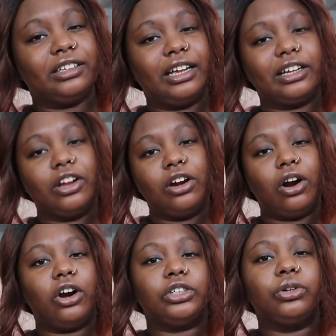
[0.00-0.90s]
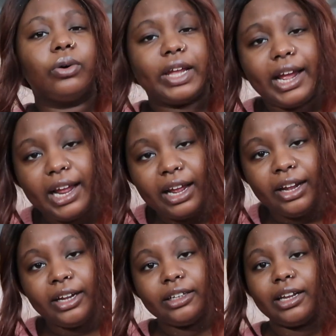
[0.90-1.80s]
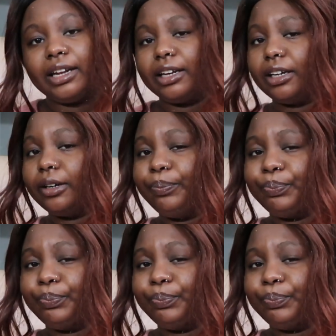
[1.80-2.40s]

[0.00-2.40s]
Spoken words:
Like, are you okay? Like,